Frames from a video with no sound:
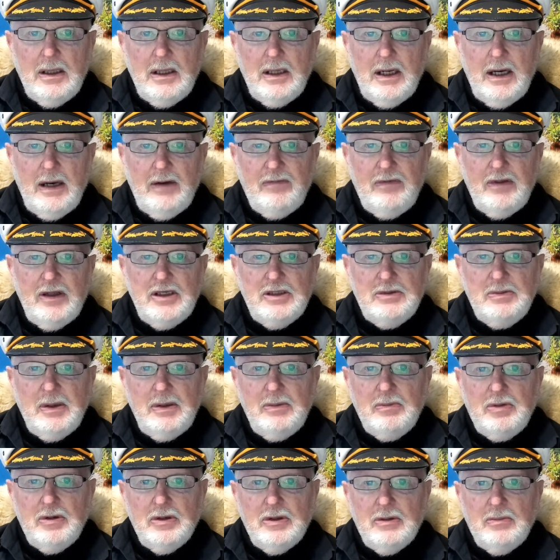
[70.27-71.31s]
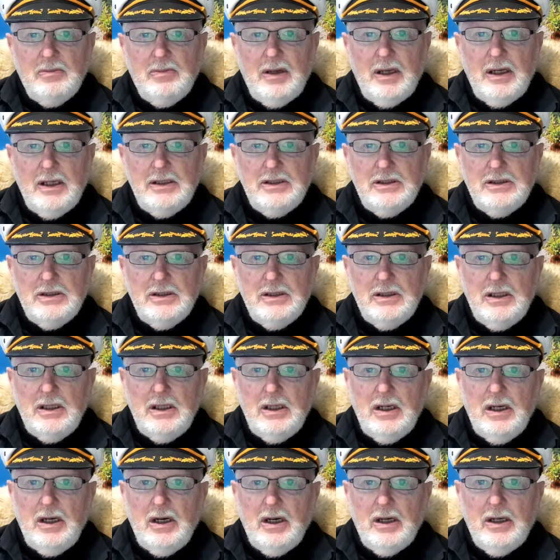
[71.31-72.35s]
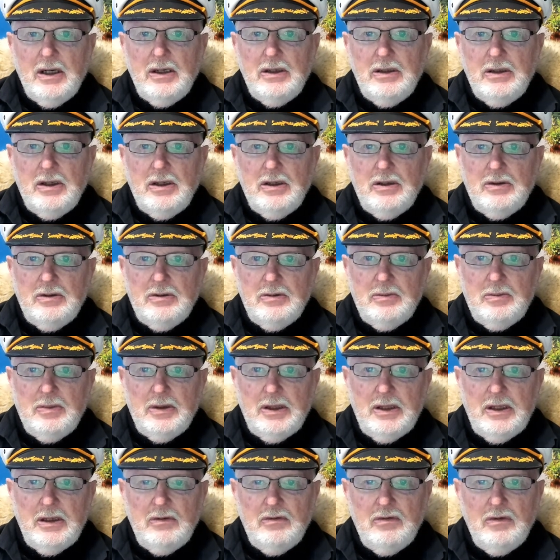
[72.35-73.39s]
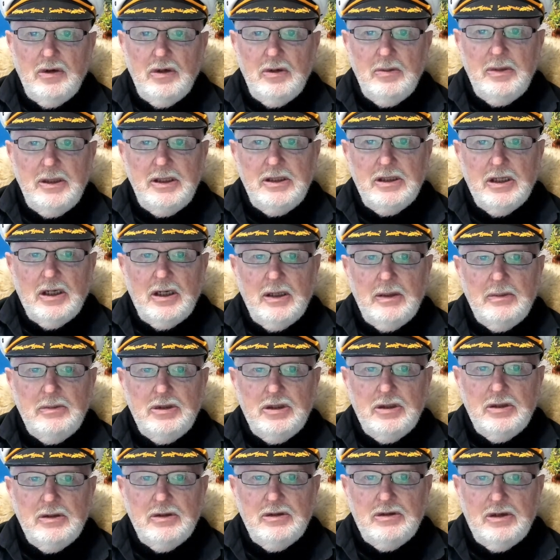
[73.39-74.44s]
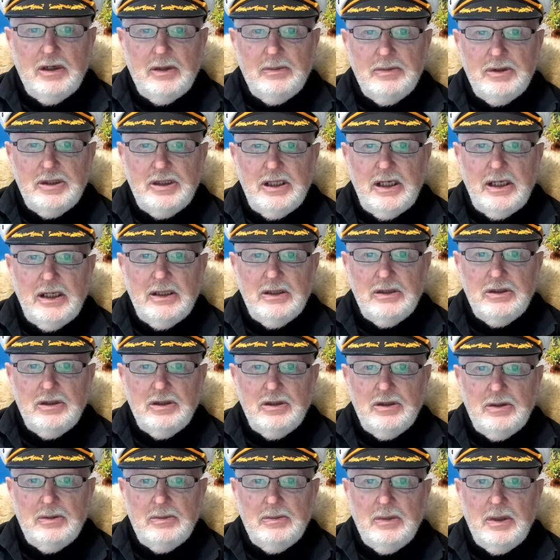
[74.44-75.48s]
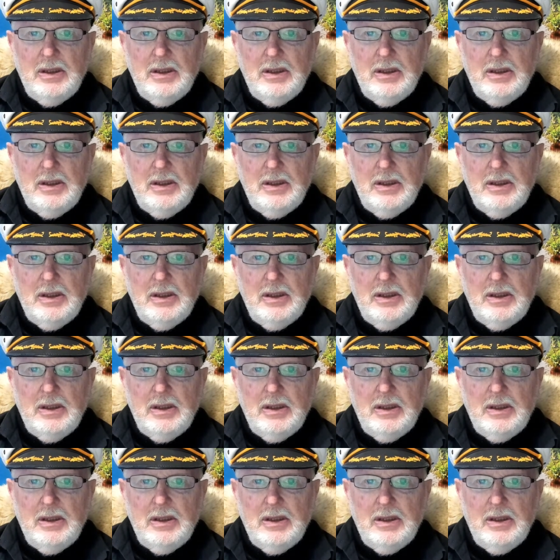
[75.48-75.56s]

Have these been put in place? I don't know, but there will be time during Trump's second term,